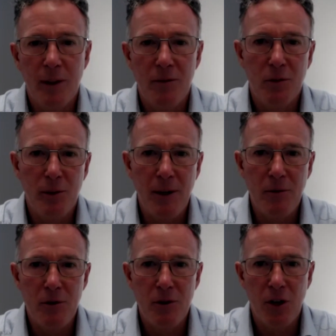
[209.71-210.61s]
We have
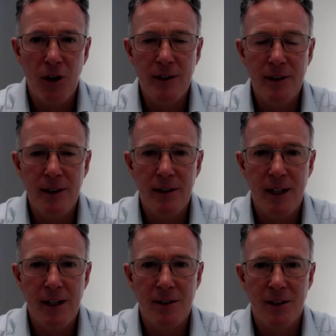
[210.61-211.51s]

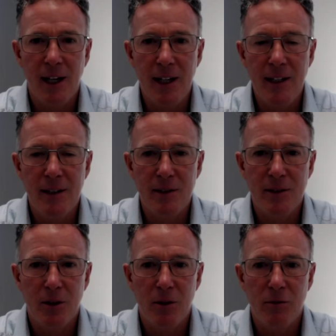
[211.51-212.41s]
390,000 acres
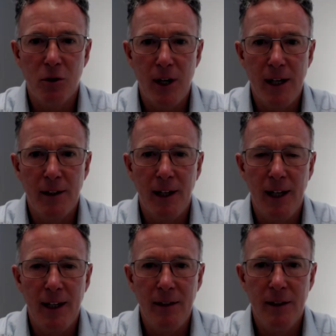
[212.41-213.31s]
of Crown
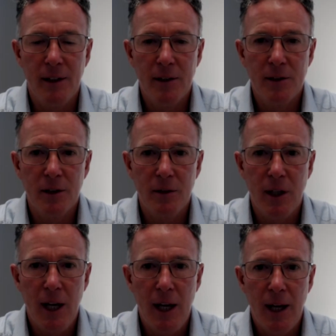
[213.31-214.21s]
land, so
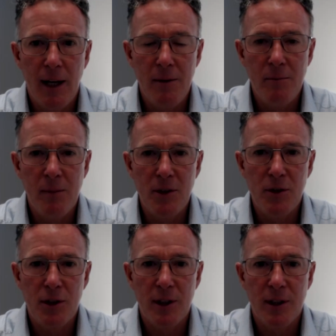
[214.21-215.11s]
a much
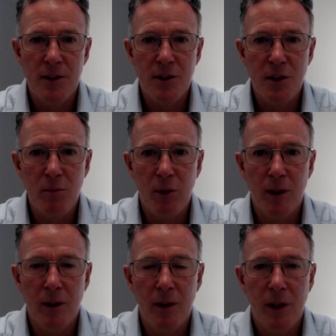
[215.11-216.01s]

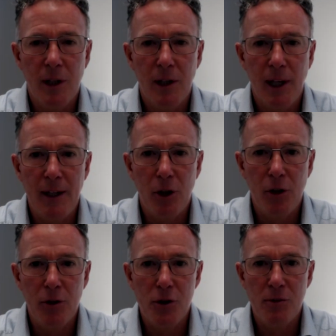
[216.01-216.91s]
simpler land
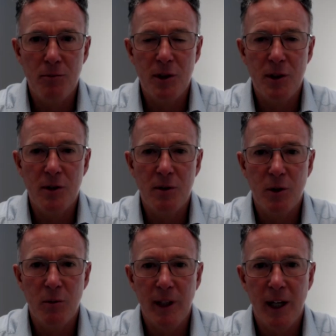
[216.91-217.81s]
ownership system
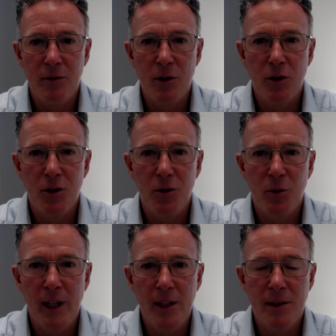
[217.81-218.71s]
than we have in the
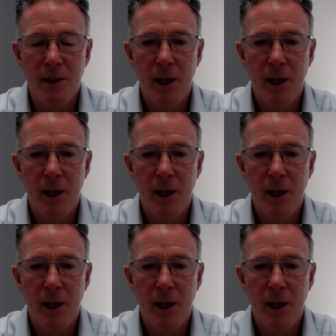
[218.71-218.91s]
US,